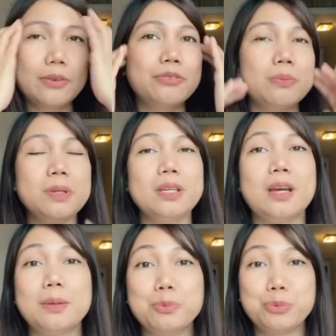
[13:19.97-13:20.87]
for me,
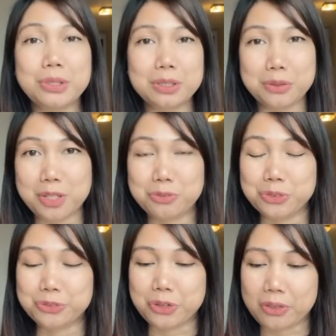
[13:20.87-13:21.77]
I'm really
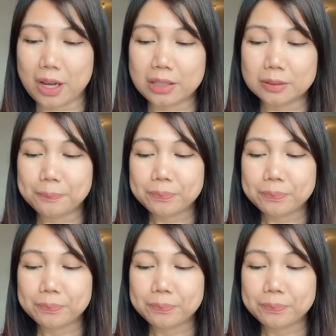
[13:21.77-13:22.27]
grateful for that.